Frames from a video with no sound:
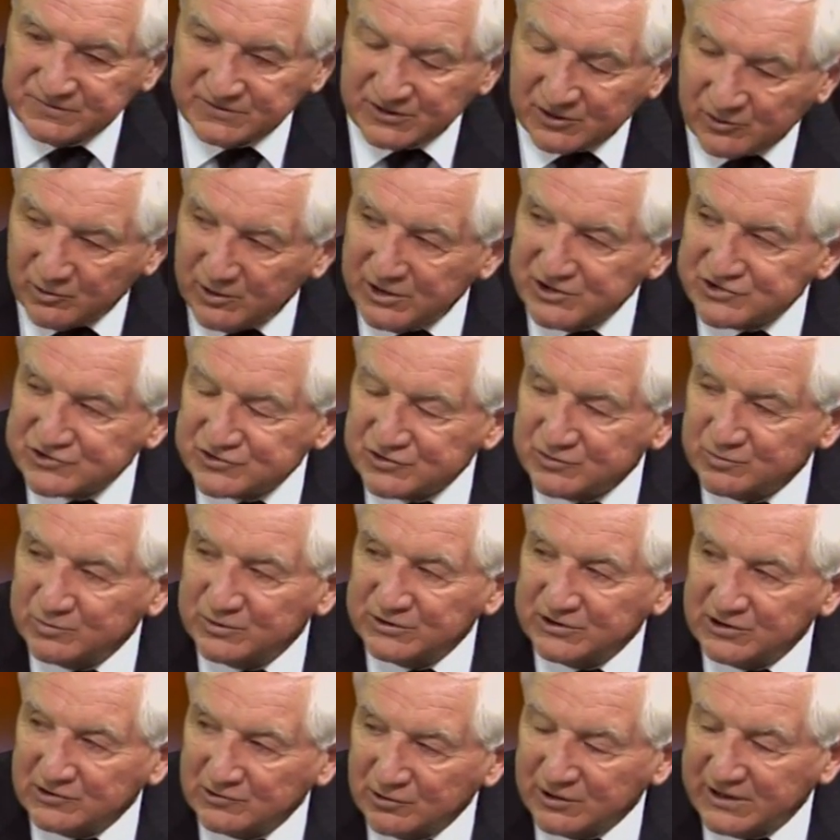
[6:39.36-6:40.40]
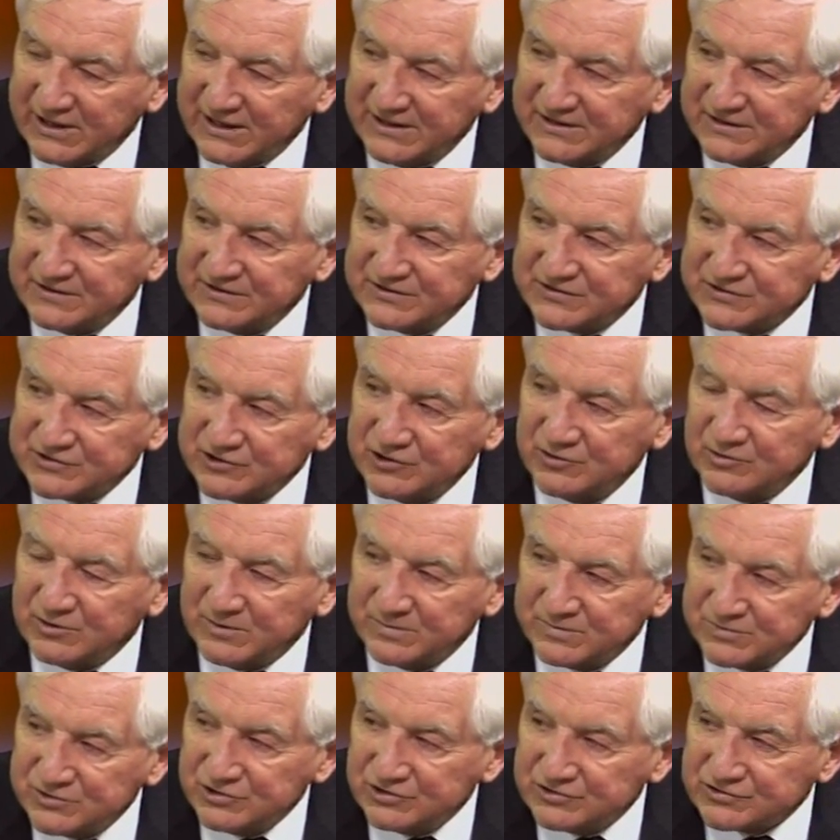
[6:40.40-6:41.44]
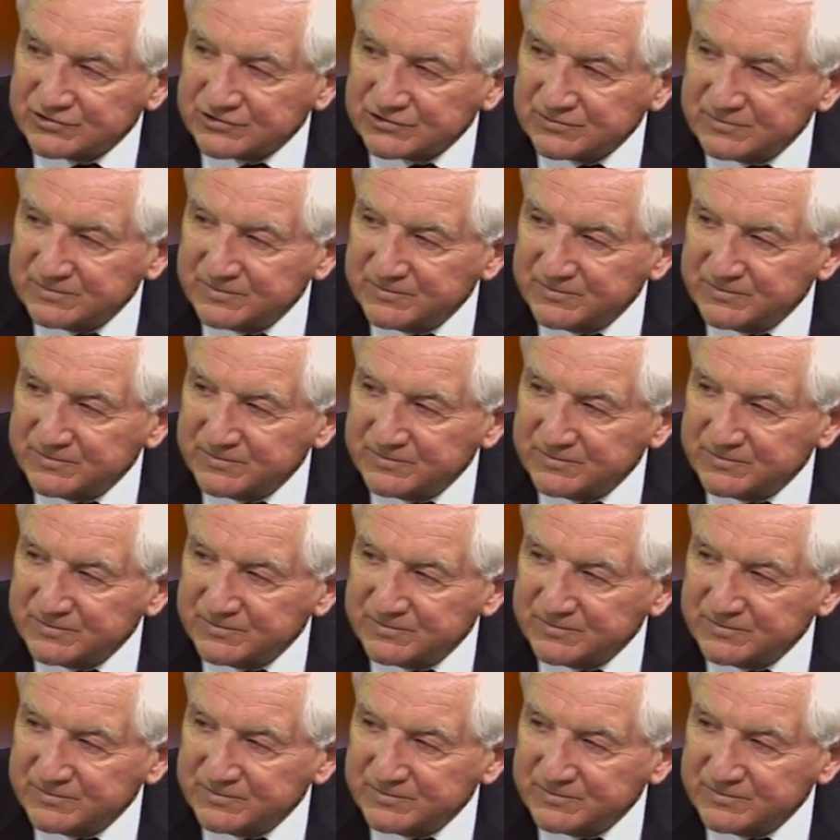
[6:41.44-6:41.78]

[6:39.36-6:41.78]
of the question when you look at it is too obtuse.